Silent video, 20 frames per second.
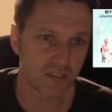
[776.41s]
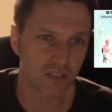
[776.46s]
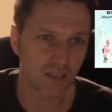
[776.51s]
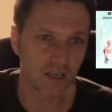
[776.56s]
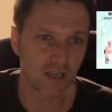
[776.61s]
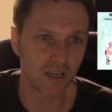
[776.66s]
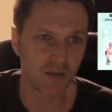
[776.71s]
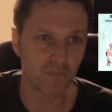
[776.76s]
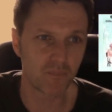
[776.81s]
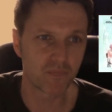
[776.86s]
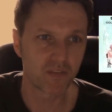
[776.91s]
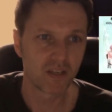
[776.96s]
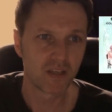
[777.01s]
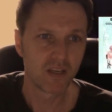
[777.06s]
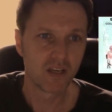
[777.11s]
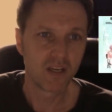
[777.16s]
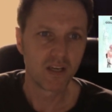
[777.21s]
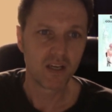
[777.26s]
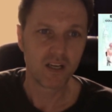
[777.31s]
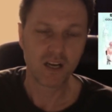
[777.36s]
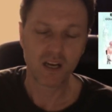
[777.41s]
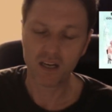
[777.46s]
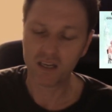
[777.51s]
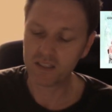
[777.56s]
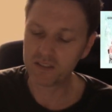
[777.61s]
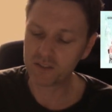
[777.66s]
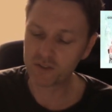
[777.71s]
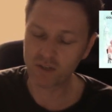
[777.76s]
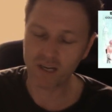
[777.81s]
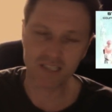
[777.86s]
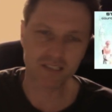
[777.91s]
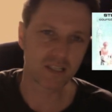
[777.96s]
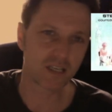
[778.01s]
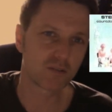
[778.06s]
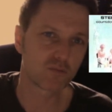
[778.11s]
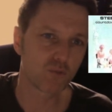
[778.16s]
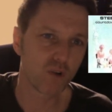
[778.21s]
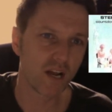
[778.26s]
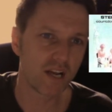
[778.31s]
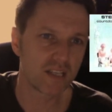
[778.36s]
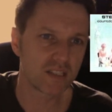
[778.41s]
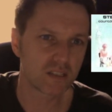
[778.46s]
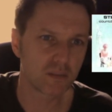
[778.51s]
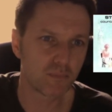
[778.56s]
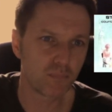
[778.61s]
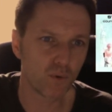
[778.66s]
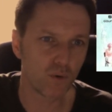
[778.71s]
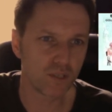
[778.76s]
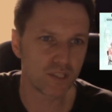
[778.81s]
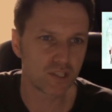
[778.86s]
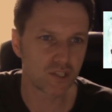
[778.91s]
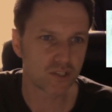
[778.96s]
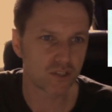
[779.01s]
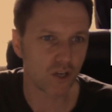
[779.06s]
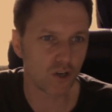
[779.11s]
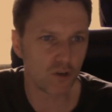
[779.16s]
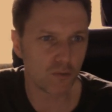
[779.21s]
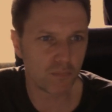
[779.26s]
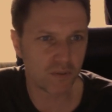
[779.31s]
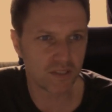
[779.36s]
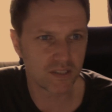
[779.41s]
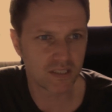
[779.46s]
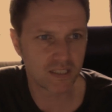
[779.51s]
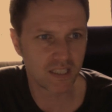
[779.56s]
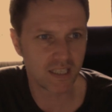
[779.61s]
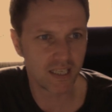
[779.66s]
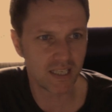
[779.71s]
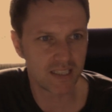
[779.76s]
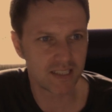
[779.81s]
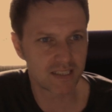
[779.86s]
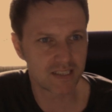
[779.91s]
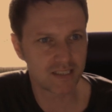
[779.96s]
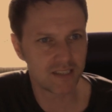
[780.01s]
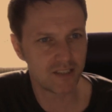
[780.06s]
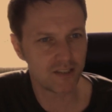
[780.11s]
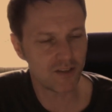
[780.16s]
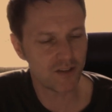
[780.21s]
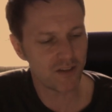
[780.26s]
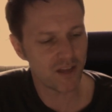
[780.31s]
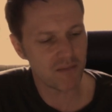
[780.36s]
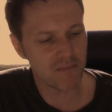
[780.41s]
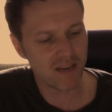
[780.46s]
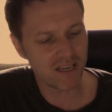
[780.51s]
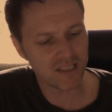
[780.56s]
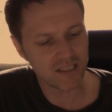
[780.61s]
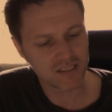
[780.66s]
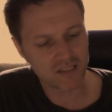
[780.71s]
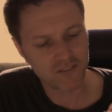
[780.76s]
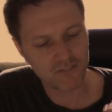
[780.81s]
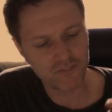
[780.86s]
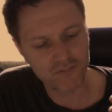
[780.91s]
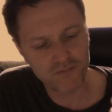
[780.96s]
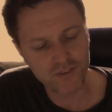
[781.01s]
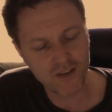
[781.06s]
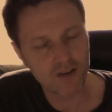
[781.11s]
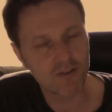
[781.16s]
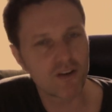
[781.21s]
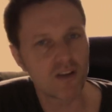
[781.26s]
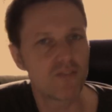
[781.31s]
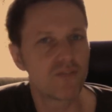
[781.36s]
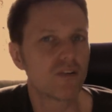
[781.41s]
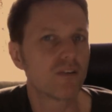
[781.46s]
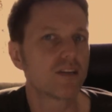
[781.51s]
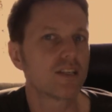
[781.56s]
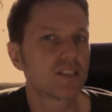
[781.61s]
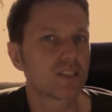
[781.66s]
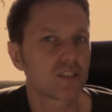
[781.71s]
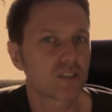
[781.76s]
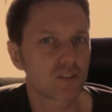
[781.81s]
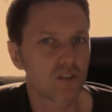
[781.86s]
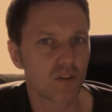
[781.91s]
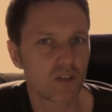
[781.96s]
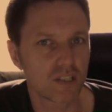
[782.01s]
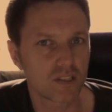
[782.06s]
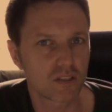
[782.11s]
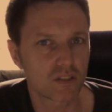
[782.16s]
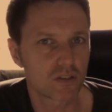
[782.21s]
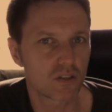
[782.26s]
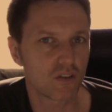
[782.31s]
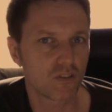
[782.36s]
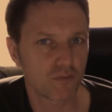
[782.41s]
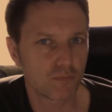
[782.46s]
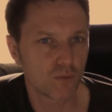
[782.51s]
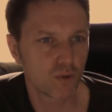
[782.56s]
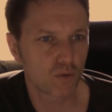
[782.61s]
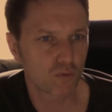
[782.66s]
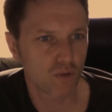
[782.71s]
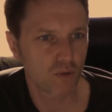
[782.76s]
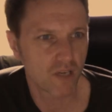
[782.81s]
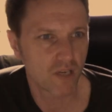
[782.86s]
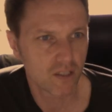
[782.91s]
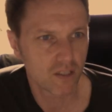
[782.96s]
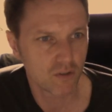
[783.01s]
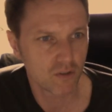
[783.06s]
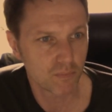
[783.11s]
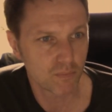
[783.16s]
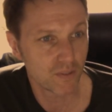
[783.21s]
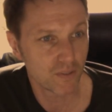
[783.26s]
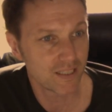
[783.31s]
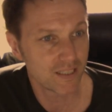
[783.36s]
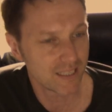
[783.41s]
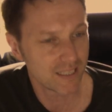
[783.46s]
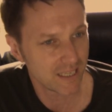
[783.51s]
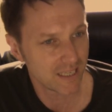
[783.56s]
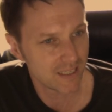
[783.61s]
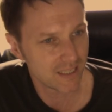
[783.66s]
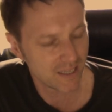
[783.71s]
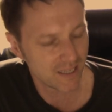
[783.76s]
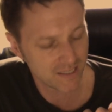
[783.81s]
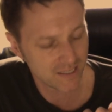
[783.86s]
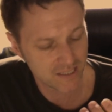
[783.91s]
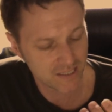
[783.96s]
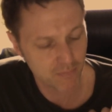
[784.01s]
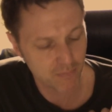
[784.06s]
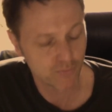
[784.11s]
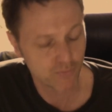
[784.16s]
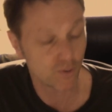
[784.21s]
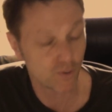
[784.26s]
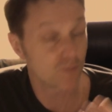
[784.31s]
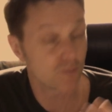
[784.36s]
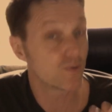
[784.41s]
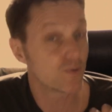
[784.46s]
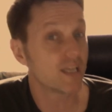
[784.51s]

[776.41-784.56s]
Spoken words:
And tracks like Razor Boy, Showbiz Kids, they make this a very, very solid sophomore record. But again, like I said before, it really